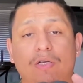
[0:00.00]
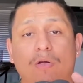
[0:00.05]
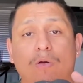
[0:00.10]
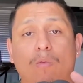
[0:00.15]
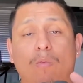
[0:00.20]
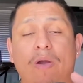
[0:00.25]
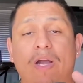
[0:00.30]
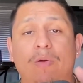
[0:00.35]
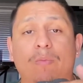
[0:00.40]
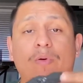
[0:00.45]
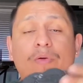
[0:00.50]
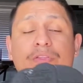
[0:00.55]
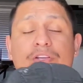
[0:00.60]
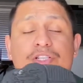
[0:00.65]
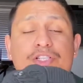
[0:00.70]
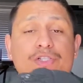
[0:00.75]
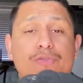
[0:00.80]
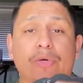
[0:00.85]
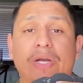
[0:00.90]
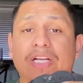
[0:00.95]
right where your
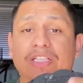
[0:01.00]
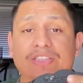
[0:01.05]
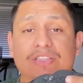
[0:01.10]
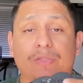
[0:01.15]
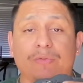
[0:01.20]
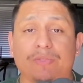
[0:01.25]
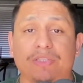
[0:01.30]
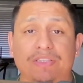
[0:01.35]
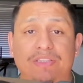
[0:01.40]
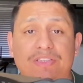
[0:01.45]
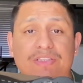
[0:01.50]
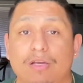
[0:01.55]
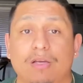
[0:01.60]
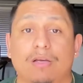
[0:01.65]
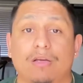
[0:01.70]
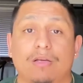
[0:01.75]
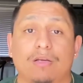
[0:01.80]
strike zone is.